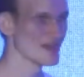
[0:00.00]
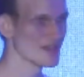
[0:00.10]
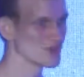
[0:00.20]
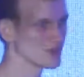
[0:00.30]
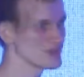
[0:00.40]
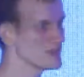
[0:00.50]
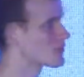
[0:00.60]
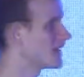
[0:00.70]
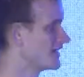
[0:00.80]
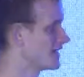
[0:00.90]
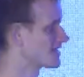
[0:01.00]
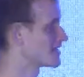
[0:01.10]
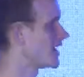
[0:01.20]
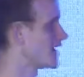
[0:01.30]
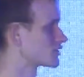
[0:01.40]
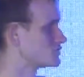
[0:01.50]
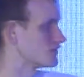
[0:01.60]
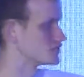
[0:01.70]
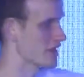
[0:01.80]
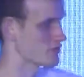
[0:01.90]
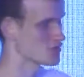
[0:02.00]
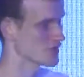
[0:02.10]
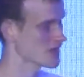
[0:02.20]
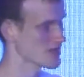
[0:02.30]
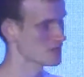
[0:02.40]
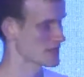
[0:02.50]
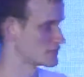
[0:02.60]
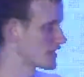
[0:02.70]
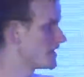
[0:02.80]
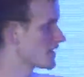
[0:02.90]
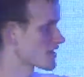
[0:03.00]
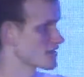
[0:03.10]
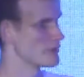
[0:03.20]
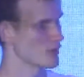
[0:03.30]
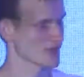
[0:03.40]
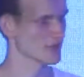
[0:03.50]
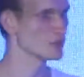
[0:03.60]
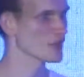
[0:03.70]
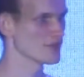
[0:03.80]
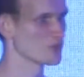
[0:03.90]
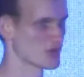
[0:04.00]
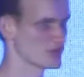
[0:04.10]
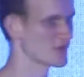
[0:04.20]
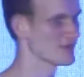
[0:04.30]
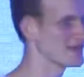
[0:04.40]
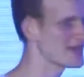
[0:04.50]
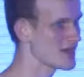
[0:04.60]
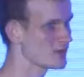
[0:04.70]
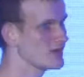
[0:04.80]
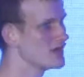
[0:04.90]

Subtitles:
You're going to be writing in higher level languages, so Solidity is the most well-supported one right now.